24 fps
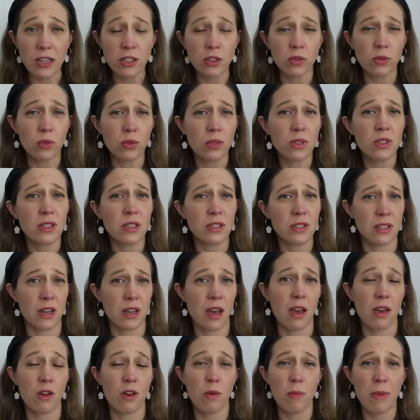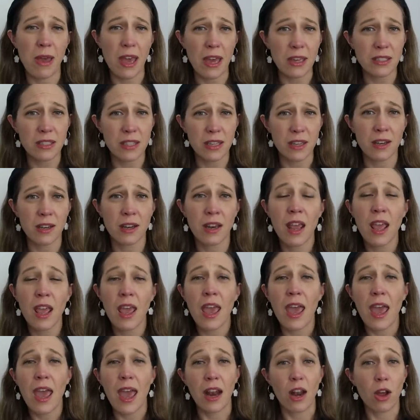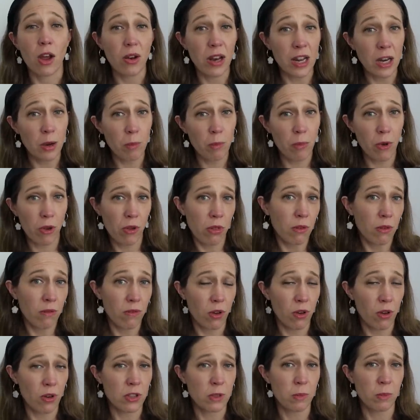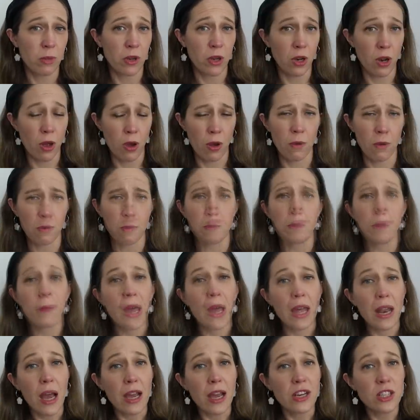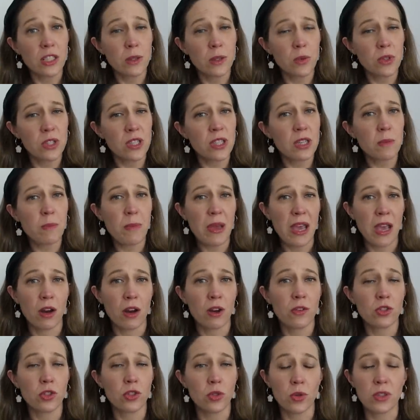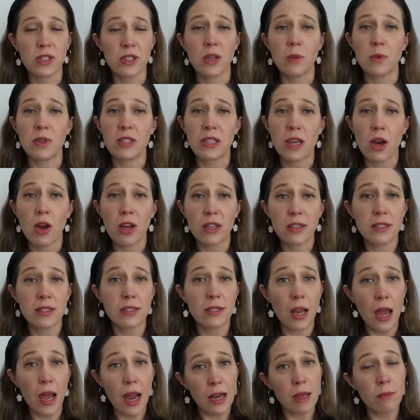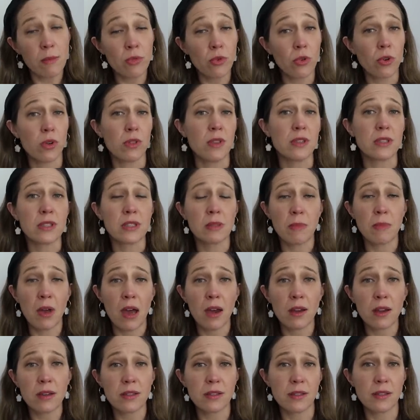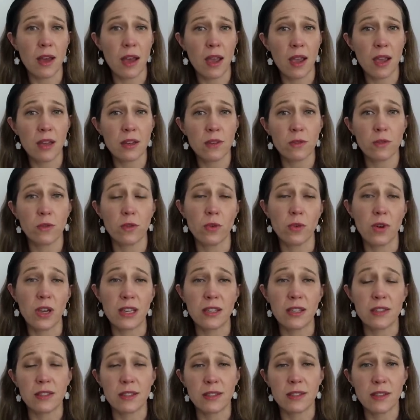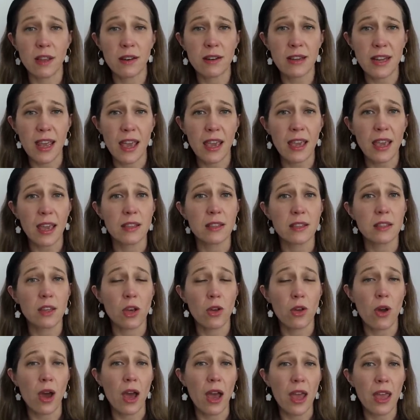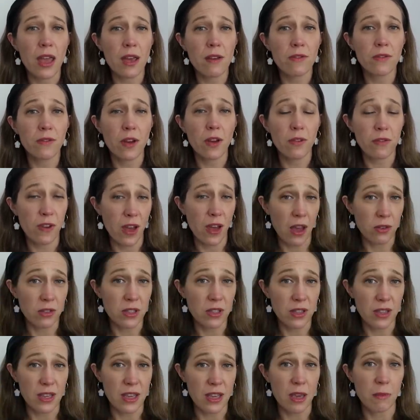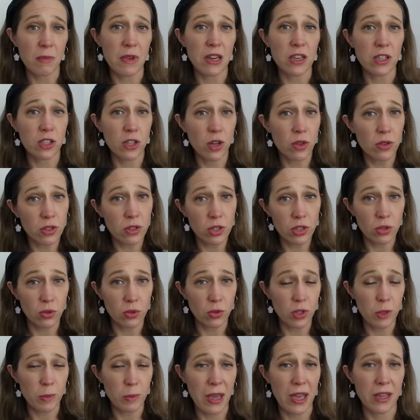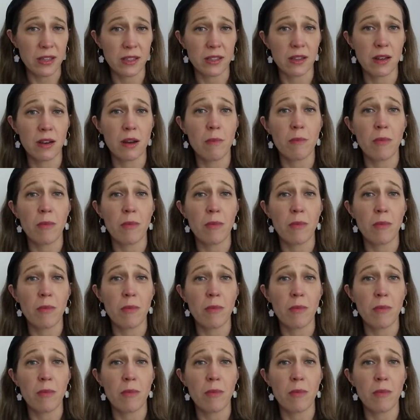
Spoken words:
shorts style pattern, and I'll link both of those below. But I just wanted a pair of shorts that was slightly more on the smart side for Easter Sunday, and so I have found the Mendoza Shorts pattern